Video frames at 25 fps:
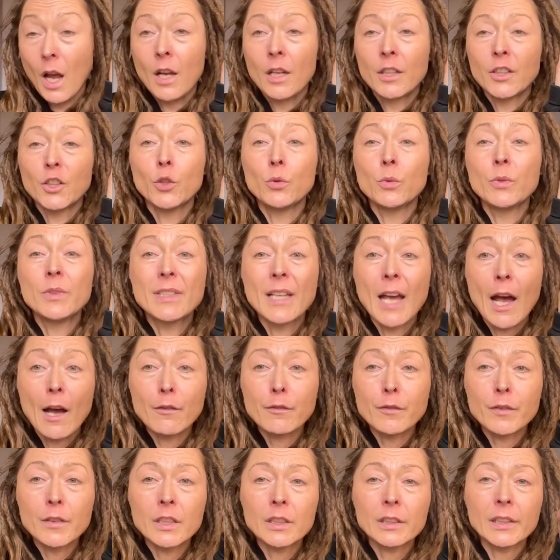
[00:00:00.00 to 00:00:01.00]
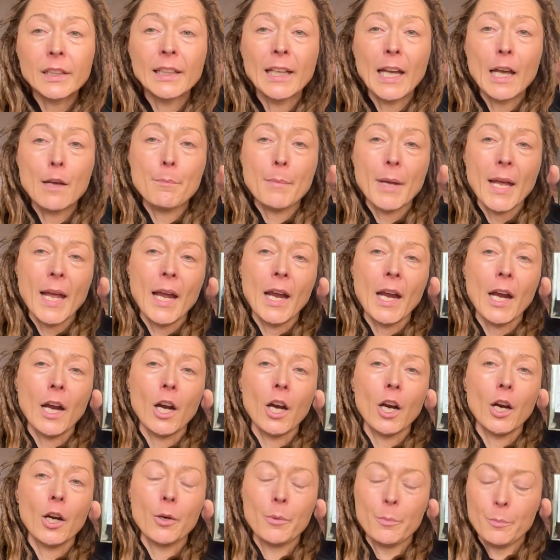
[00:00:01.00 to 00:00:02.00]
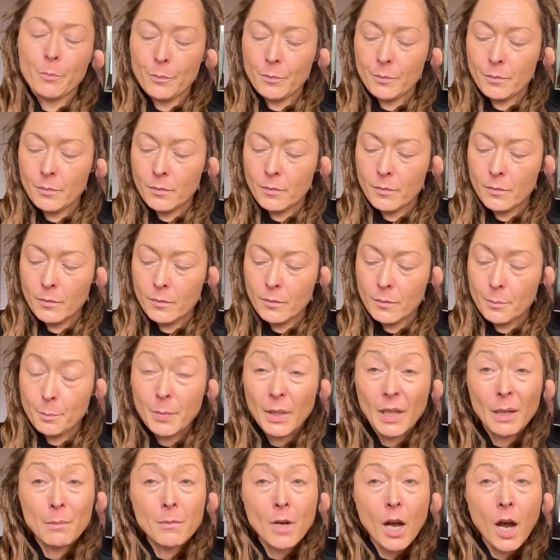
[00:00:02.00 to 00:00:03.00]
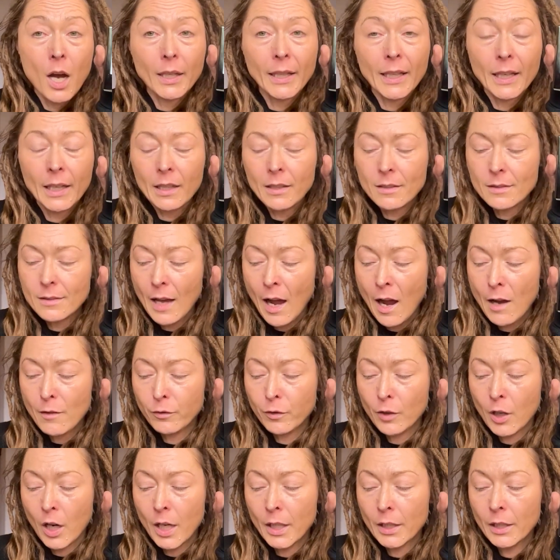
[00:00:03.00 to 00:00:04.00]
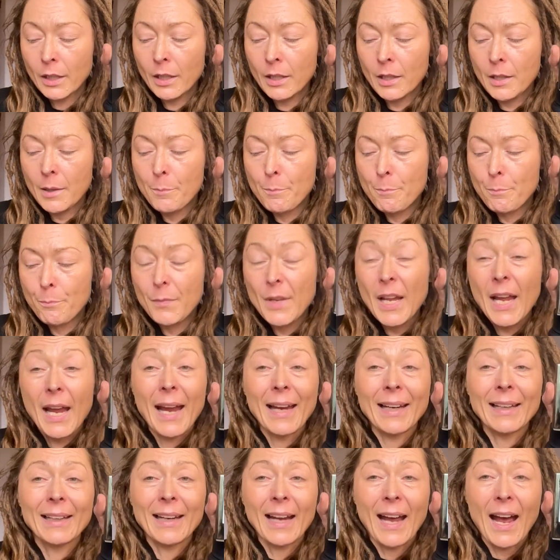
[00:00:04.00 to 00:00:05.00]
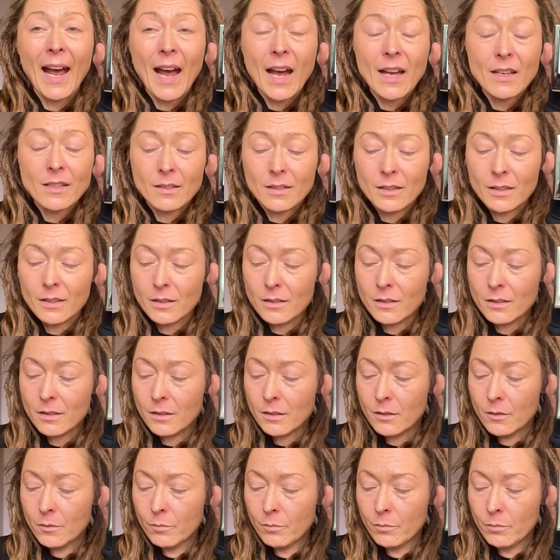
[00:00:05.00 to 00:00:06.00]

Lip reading: You definitely get pear. but I'm not getting saffron. And cassis.